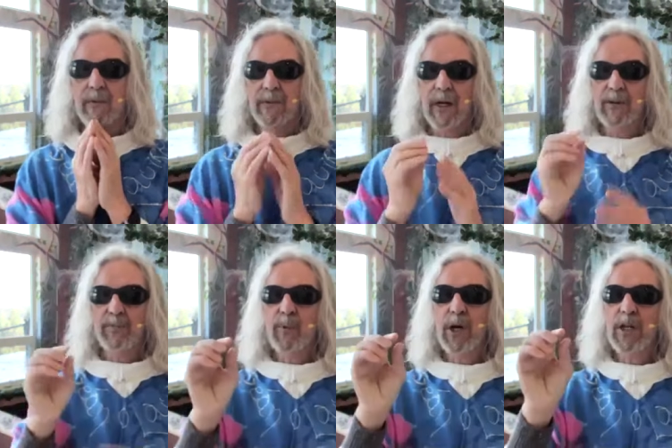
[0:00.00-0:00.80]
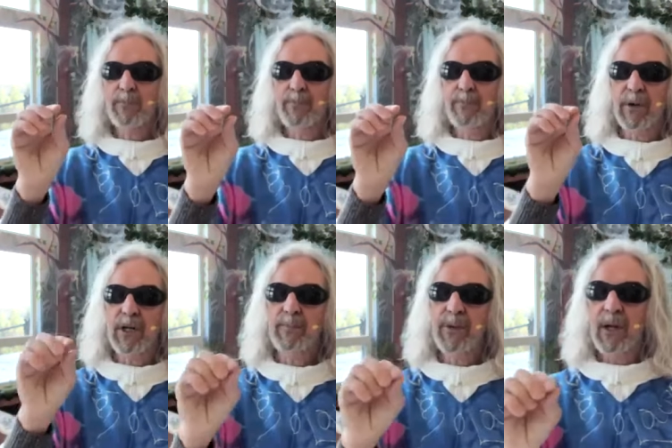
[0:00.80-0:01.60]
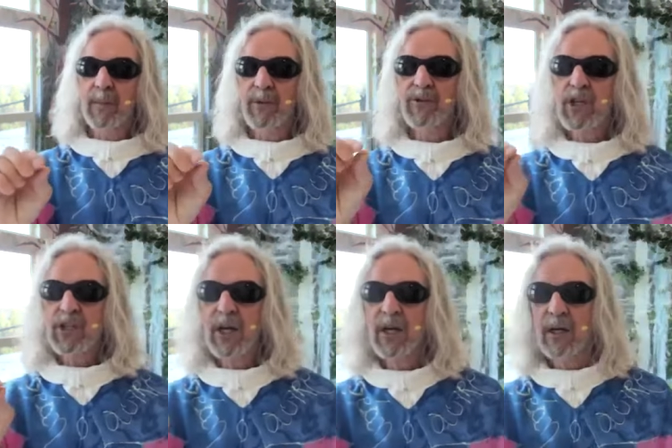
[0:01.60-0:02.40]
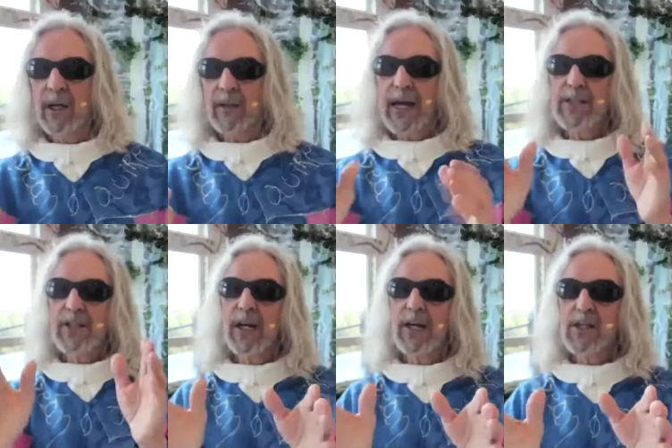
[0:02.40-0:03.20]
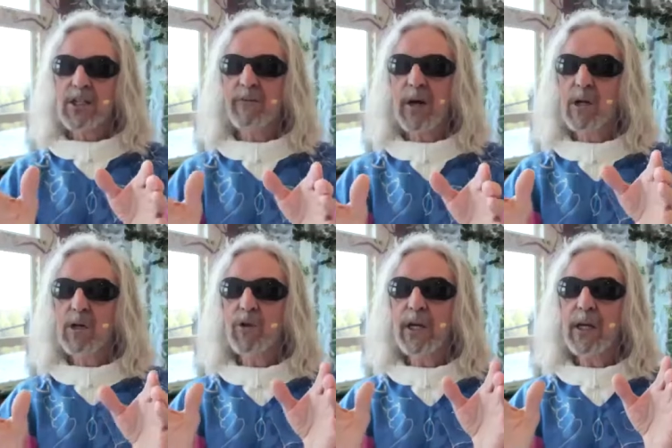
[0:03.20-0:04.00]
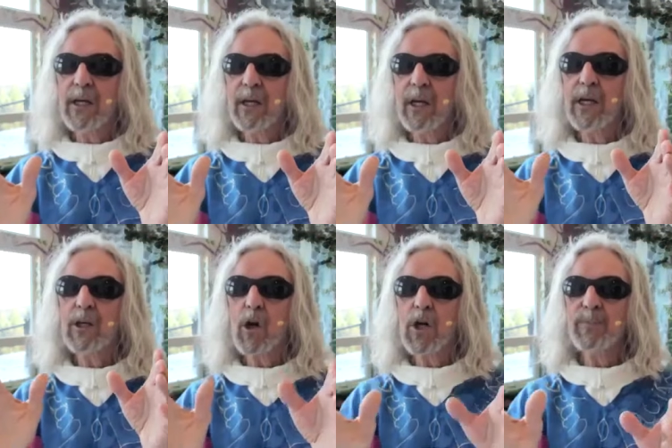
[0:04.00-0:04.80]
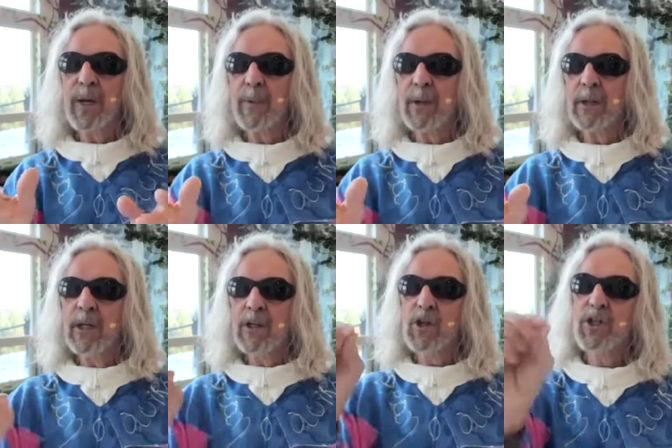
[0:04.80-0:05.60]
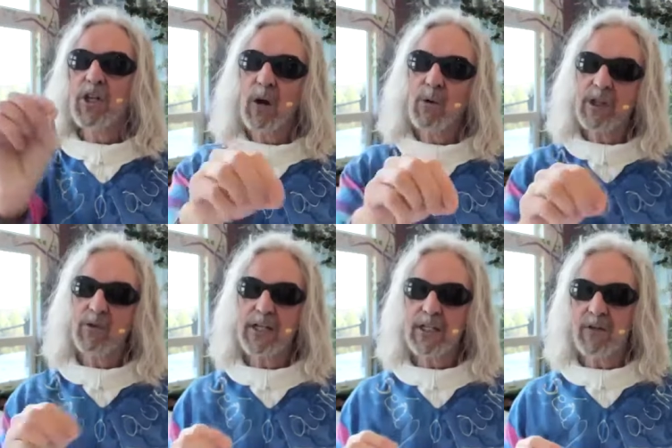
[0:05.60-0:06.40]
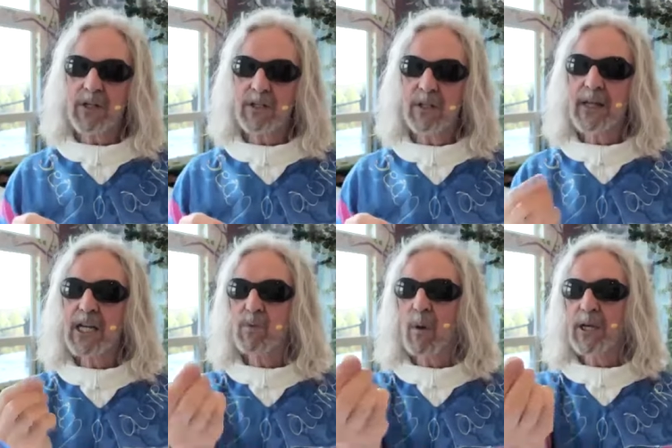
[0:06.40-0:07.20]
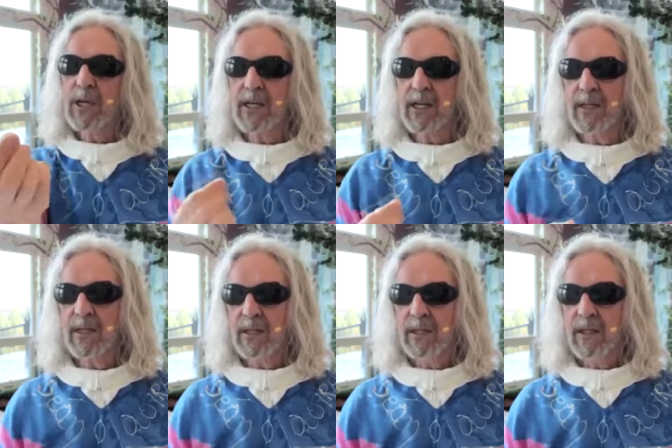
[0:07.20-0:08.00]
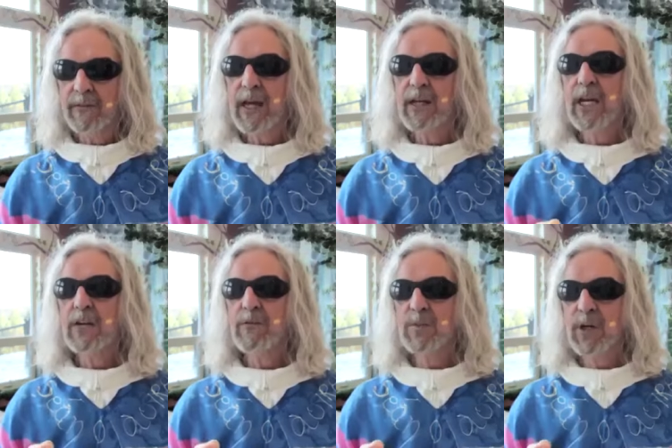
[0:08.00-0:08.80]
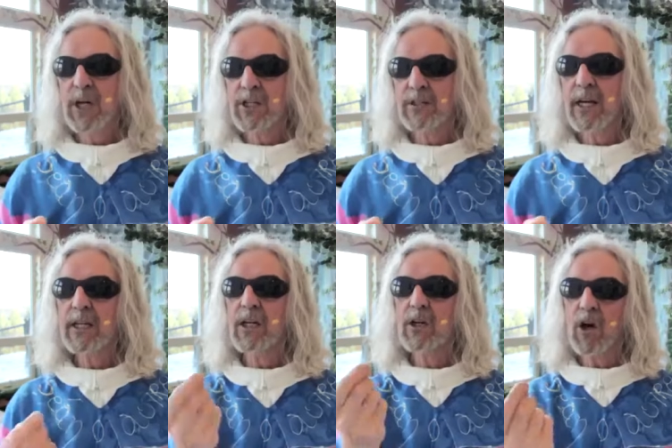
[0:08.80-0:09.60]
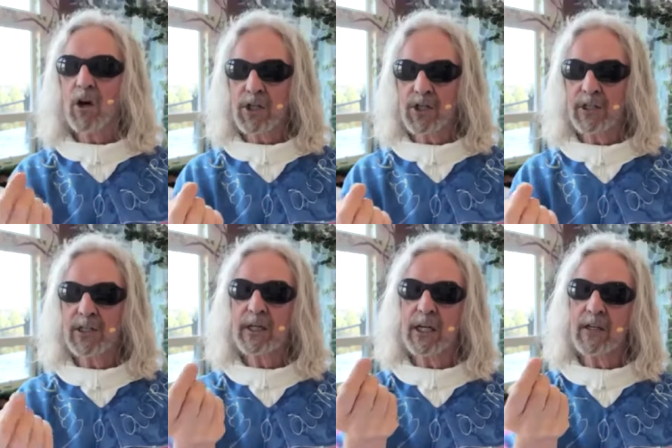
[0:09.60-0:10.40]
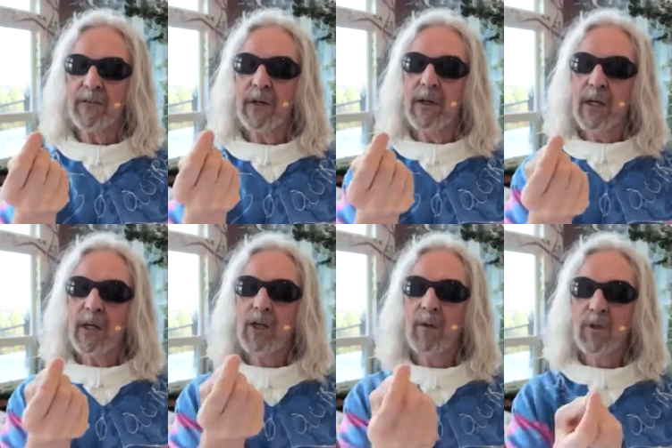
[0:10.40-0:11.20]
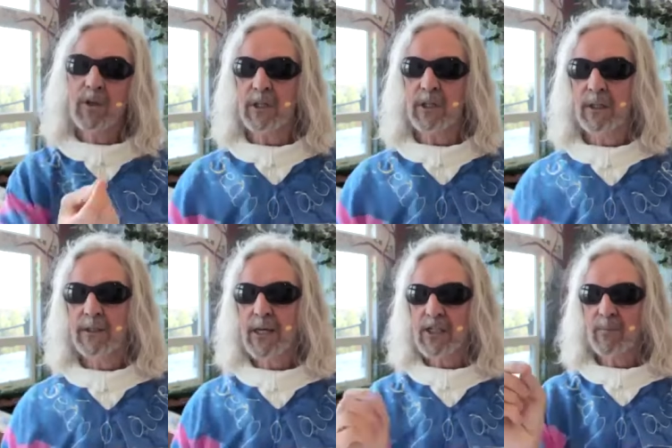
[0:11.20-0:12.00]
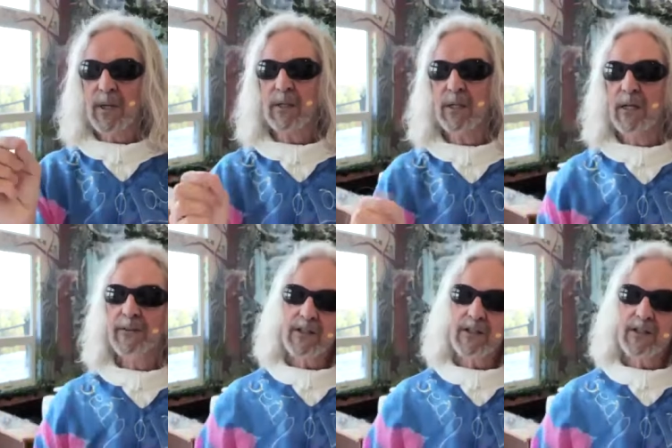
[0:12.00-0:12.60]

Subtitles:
That's brilliant. Brilliant. Patricia, that's the kind of stuff I would really encourage people to share with the rest of us. That's what we need, that kind of inspiration, that kind of courage, and that kind of community. Thanks a million. That's